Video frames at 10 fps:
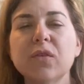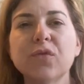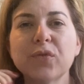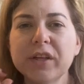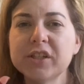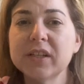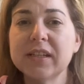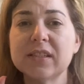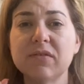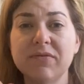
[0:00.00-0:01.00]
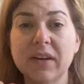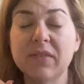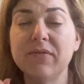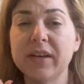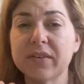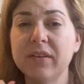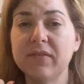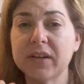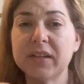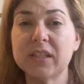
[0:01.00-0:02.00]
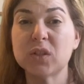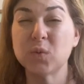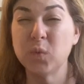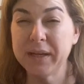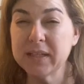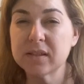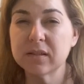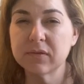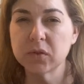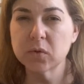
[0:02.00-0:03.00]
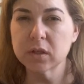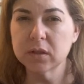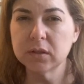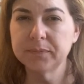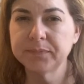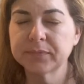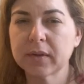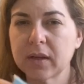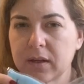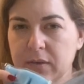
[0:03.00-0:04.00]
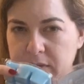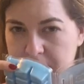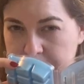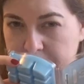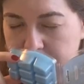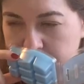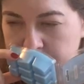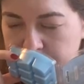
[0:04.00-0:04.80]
Freesia is a very, very sweet floral to me,